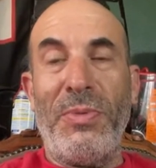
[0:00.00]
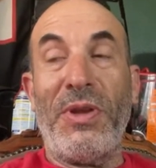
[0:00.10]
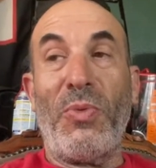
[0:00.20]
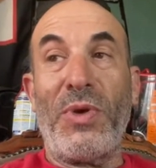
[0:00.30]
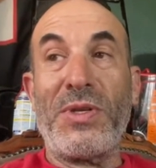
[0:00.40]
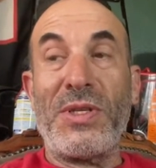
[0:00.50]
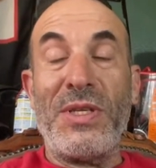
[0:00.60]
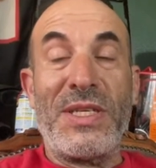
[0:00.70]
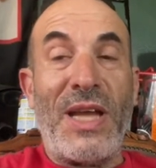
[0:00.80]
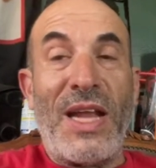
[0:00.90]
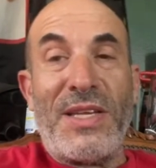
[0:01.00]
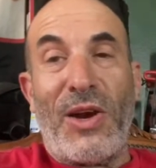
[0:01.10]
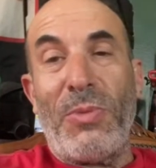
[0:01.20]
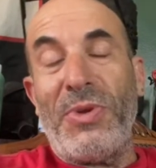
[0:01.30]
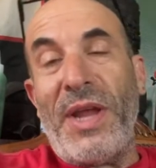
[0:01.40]
I mean, it's not
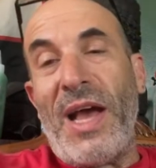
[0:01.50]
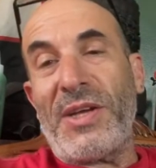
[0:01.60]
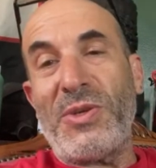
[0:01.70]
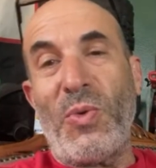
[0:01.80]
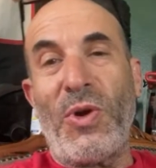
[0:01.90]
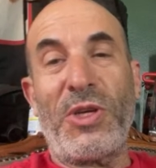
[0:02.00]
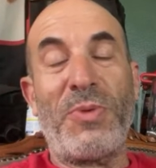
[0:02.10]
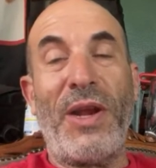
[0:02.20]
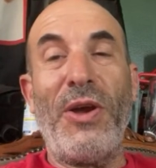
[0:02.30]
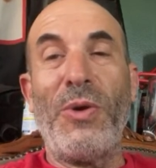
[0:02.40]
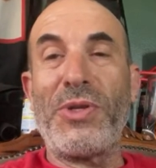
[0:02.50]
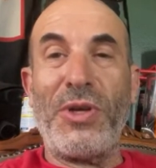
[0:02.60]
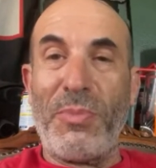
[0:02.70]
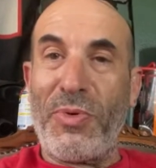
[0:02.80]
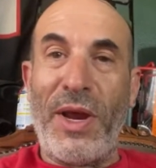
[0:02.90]
terrible now because it works, but I know it's
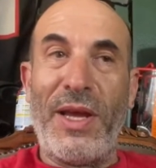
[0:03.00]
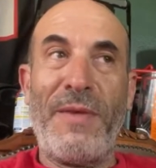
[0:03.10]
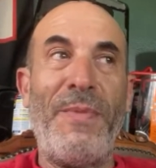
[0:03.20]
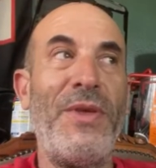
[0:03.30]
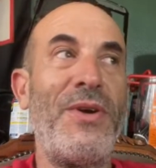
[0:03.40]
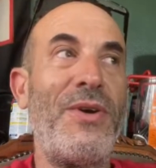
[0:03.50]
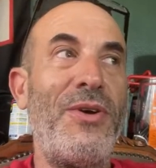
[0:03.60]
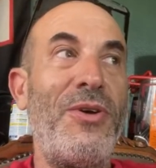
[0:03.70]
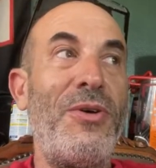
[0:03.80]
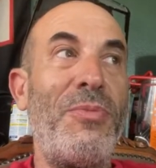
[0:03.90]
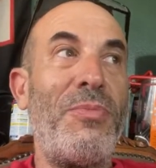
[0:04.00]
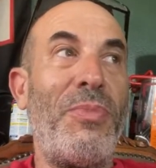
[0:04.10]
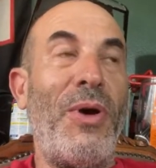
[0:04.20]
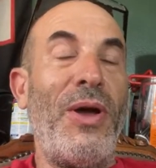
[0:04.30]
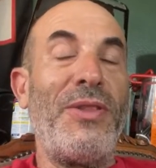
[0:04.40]
going to break.
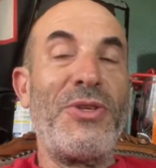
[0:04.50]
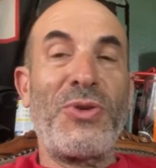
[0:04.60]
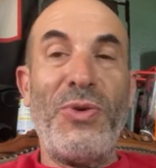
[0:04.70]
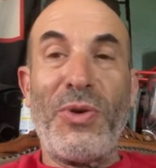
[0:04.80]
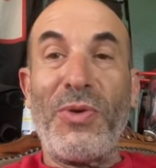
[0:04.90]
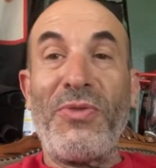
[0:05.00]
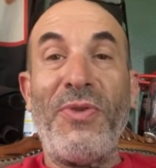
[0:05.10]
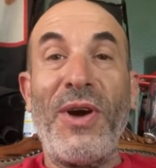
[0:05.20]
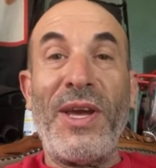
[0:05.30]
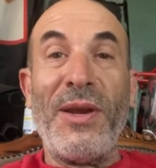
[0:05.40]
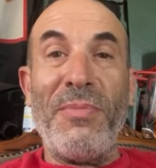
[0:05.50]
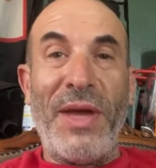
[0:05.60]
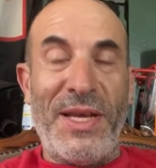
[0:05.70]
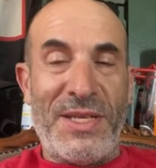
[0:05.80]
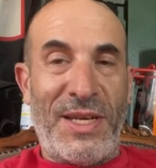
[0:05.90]
But the scooter was fucking
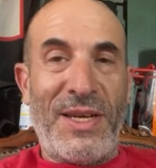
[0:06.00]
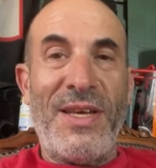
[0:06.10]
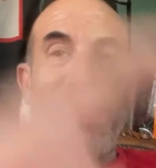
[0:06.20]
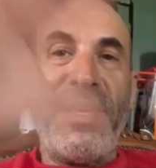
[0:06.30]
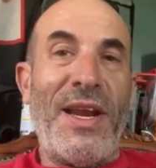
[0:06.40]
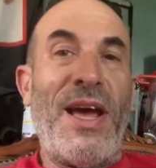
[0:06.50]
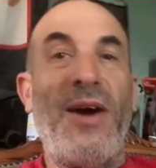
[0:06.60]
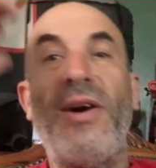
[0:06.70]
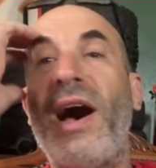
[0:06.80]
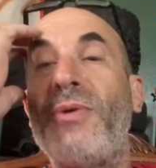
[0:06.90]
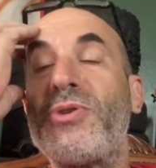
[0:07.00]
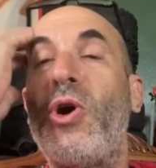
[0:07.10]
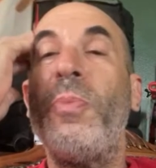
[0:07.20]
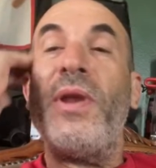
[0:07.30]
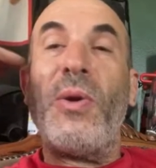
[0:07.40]
amazing. Now, I was
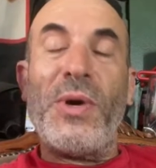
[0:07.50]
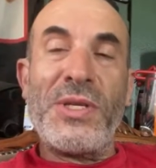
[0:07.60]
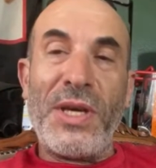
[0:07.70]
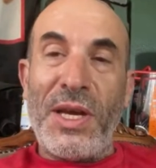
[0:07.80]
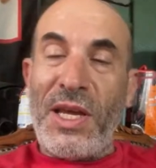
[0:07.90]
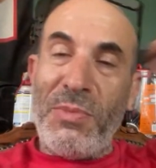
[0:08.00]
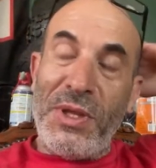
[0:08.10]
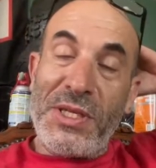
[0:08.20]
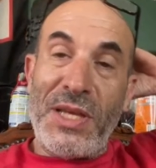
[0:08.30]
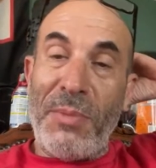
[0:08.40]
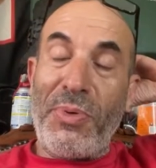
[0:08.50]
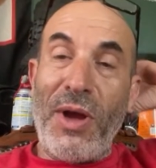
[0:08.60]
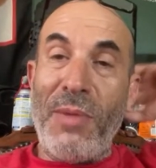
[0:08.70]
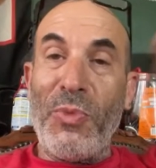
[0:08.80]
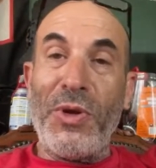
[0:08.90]
hoping it wasn't going to give me the same
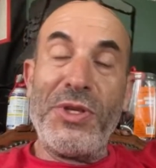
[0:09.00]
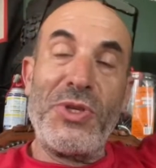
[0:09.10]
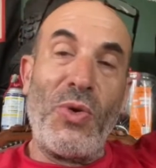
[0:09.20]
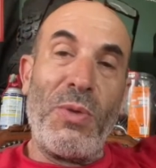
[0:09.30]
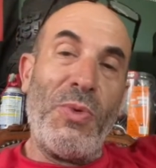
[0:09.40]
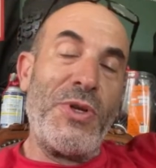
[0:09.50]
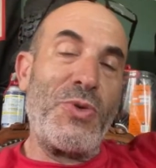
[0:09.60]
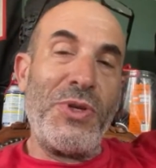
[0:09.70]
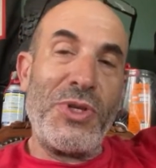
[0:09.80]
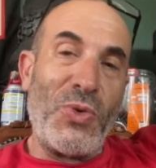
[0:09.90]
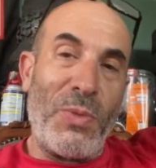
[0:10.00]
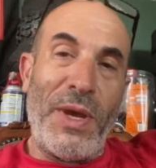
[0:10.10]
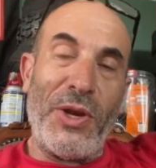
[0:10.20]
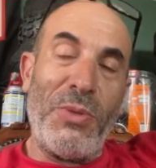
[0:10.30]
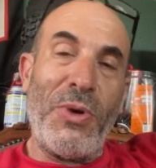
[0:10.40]
problem where the Storm was, where the Storm
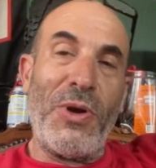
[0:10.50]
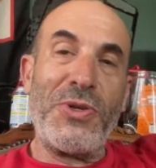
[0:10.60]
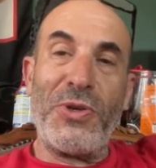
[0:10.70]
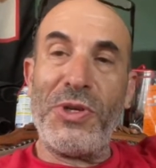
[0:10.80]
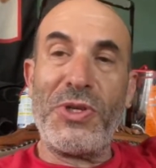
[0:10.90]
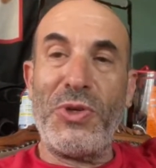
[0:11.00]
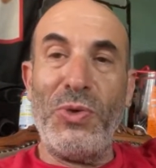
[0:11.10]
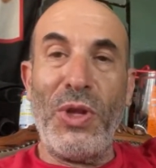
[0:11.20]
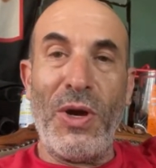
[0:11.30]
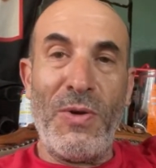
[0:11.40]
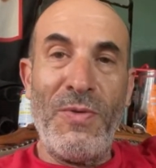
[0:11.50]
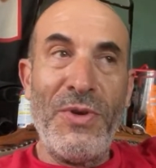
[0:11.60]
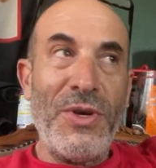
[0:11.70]
handlebars are just too low.